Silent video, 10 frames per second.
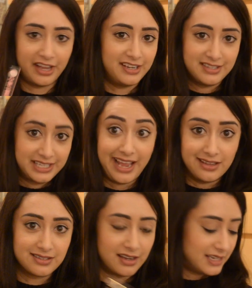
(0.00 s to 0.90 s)
And it's
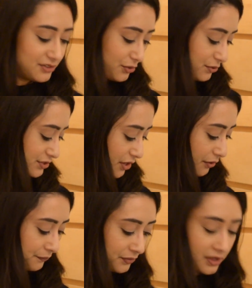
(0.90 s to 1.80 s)
identical. So
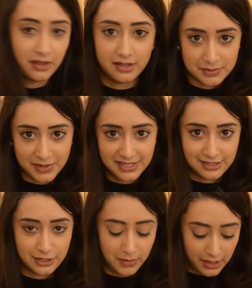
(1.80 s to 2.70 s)
it's my
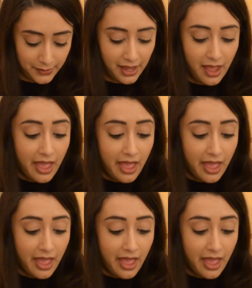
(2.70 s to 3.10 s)
sister, by the way.